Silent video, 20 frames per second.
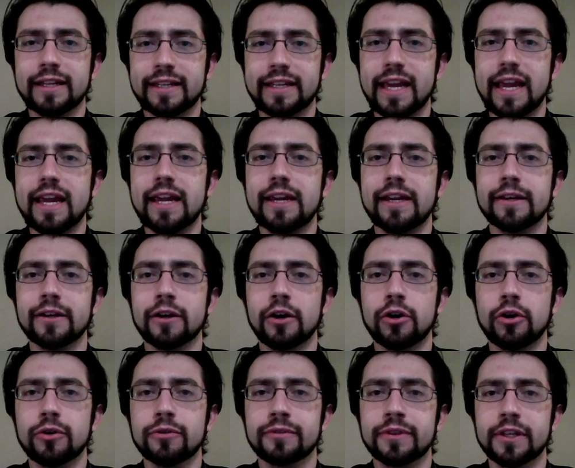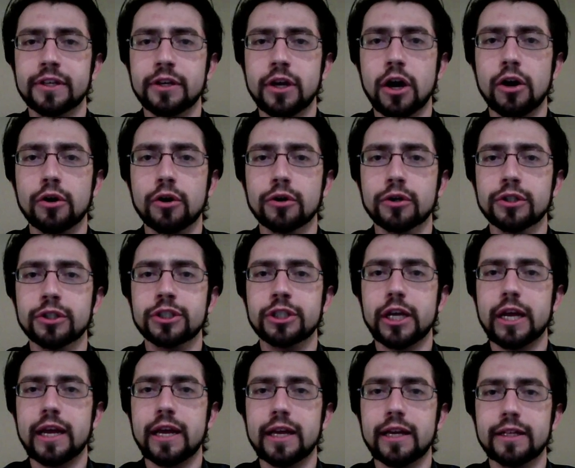gain all of the knowledge
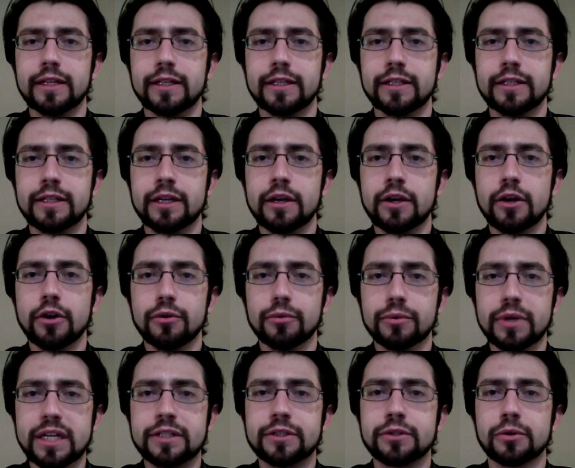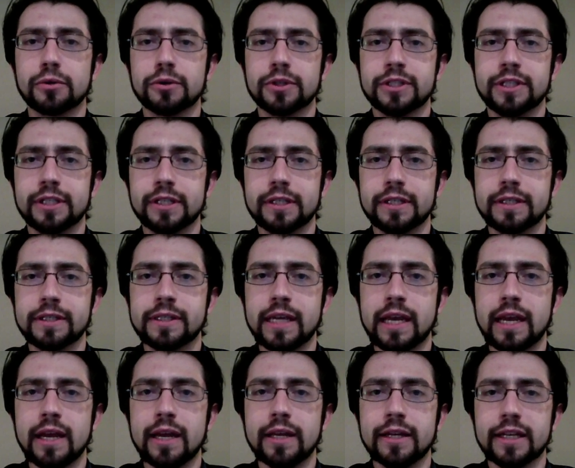and resources
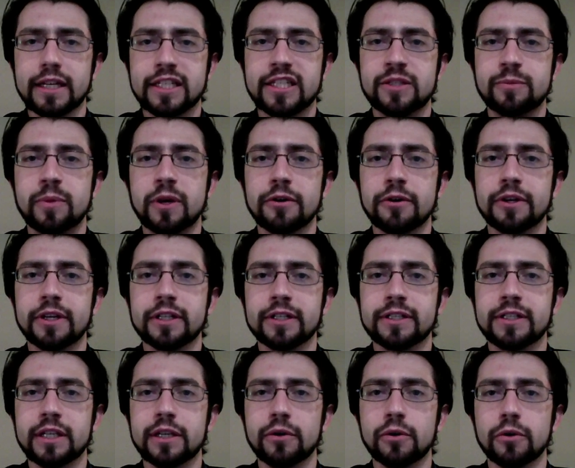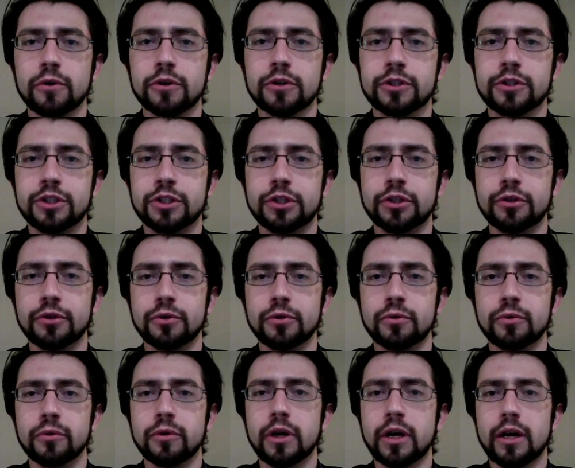and experience in order
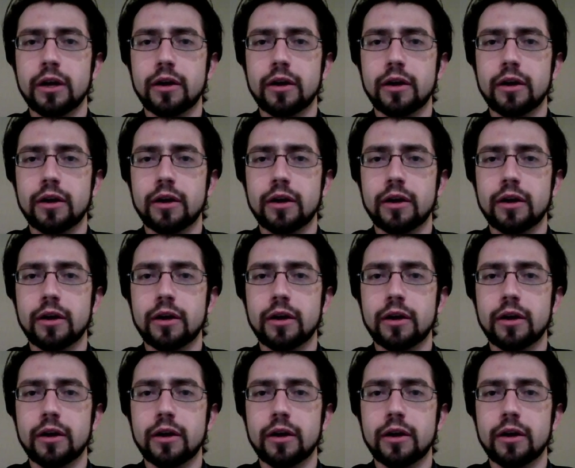to